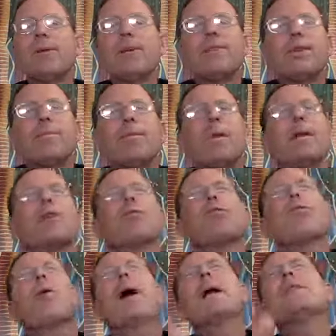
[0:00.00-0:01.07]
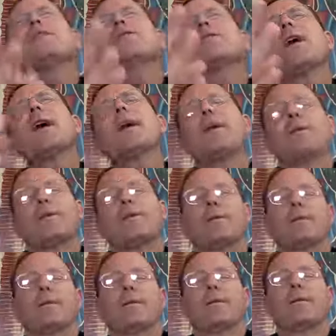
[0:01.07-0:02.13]
a bishop, and a great saint,
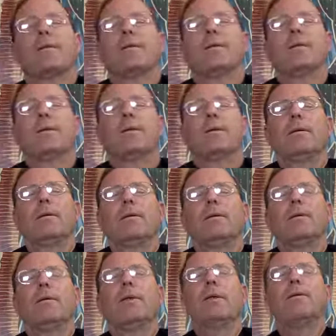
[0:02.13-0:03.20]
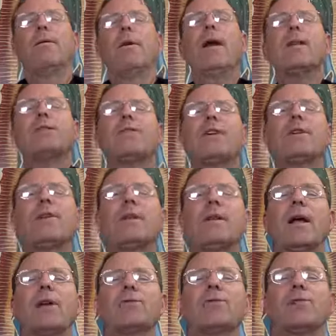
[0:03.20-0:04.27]
one of the greatest
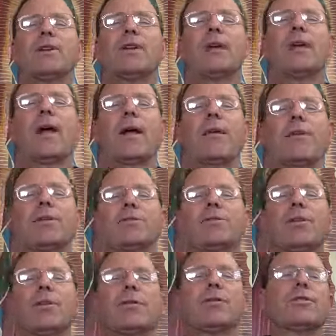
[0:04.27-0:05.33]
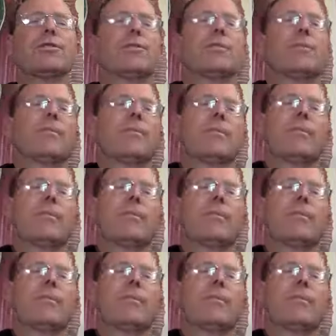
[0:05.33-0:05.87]
intellectuals in the Catholic Church.